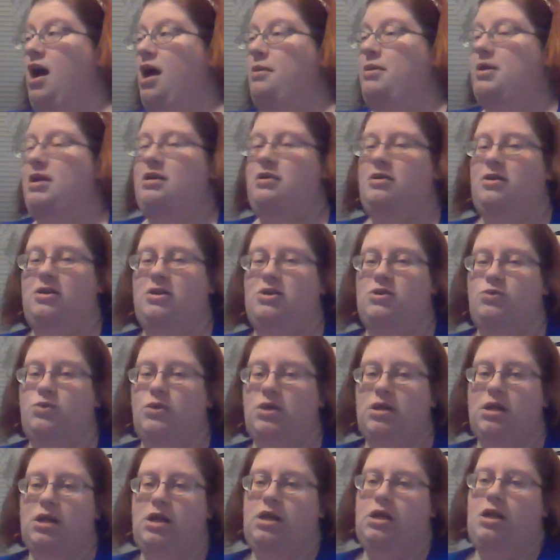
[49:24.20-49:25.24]
I mean, it's
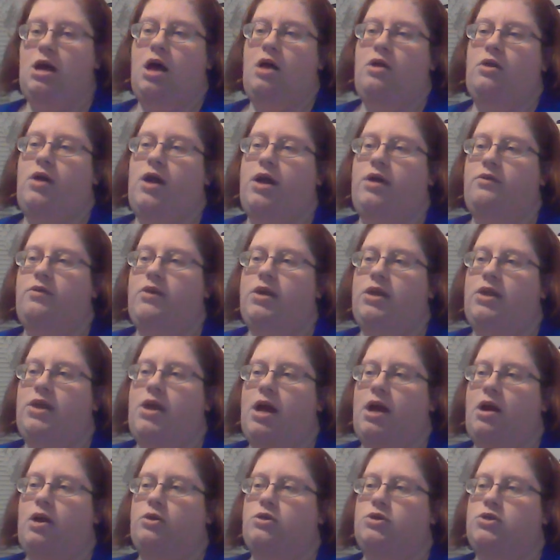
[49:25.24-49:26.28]
really not likely
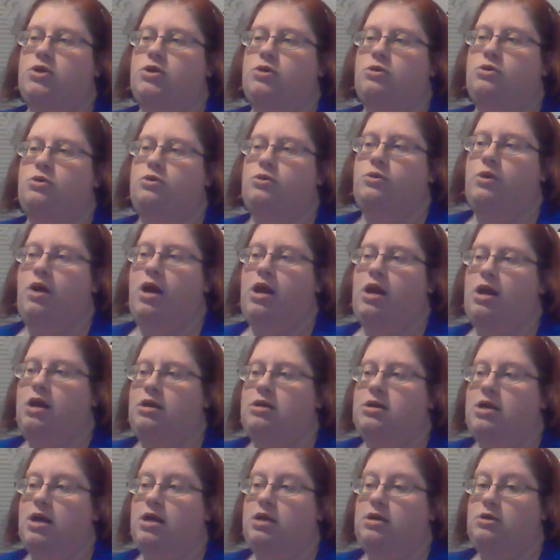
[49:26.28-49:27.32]
that I'll do
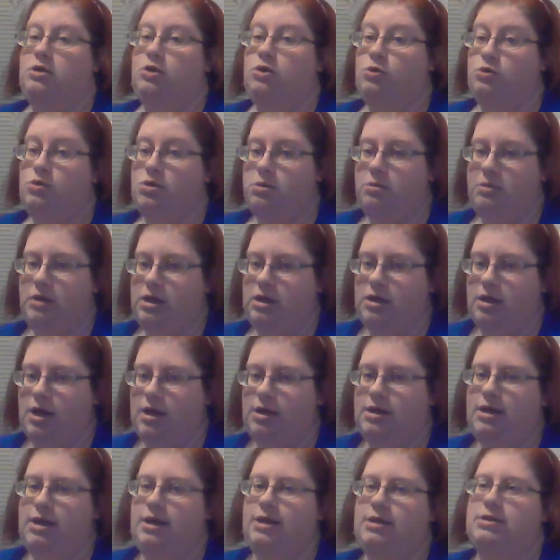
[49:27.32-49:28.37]
any new to me
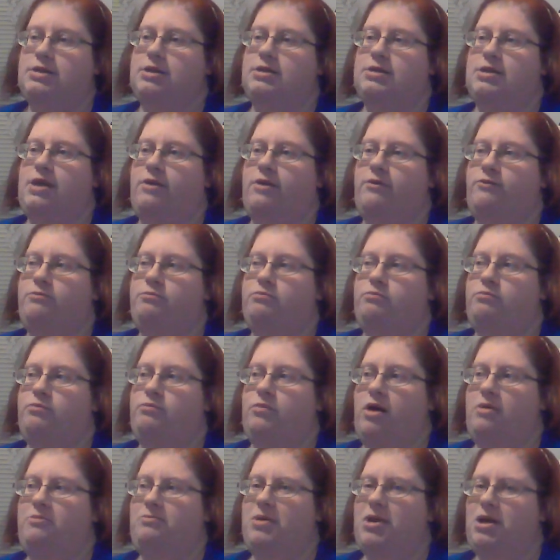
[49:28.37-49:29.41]
techniques, because I've
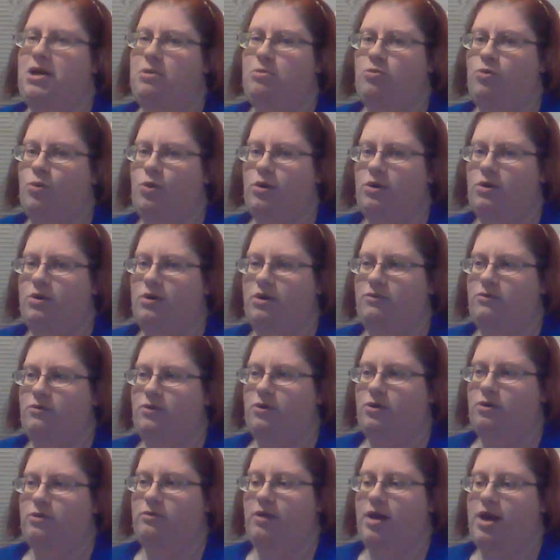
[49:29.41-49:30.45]
been embroidering
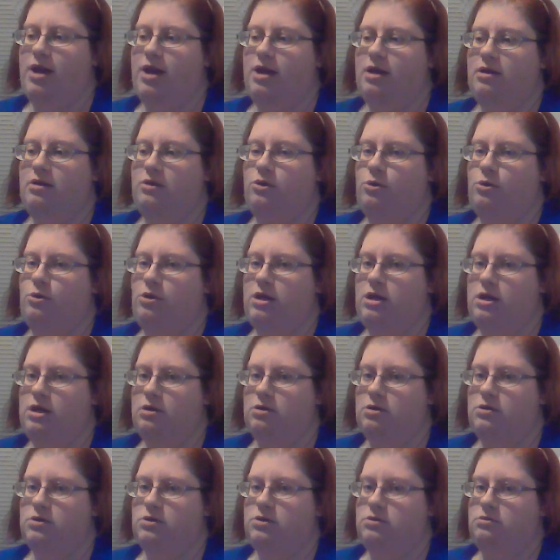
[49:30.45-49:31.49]
for like 30
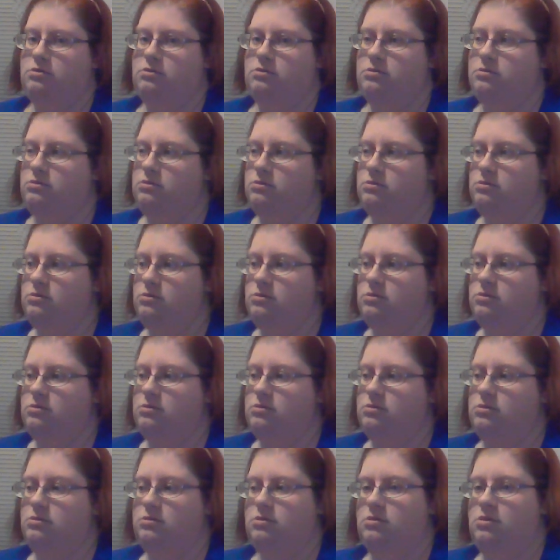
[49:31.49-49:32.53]
years.
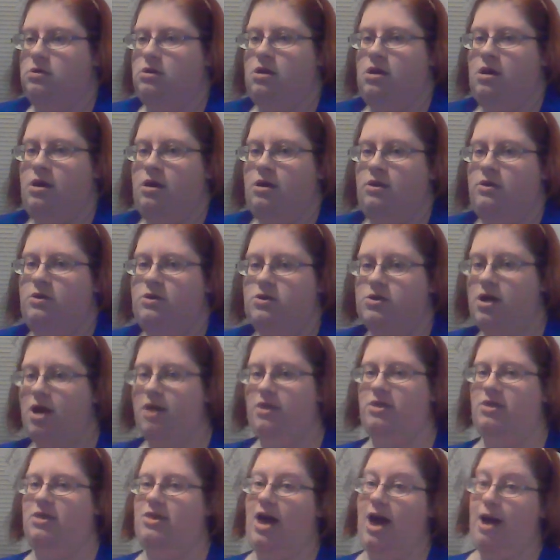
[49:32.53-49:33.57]
There's
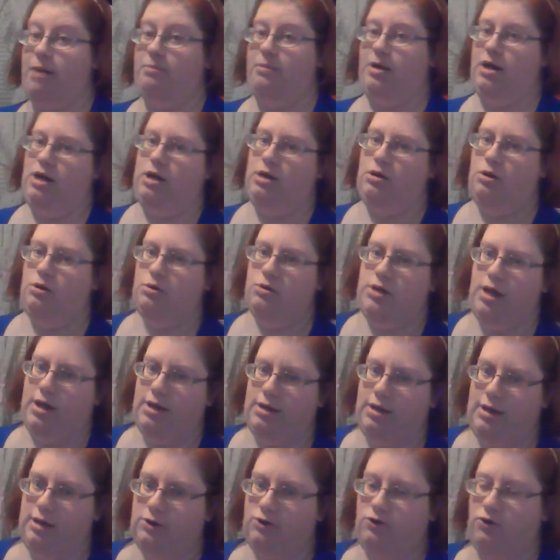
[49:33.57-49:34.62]
not that many new
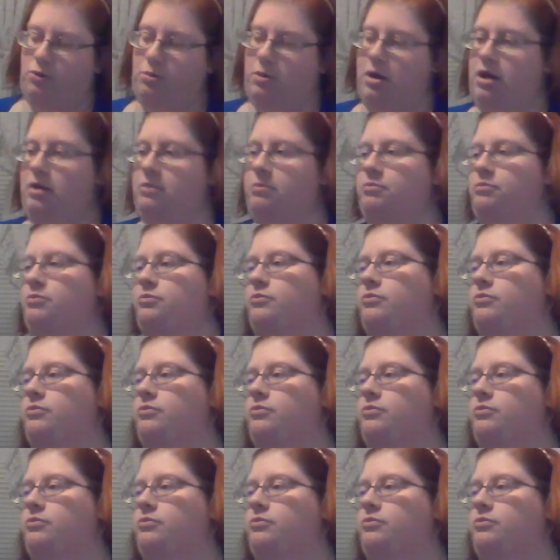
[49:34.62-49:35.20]
techniques for me.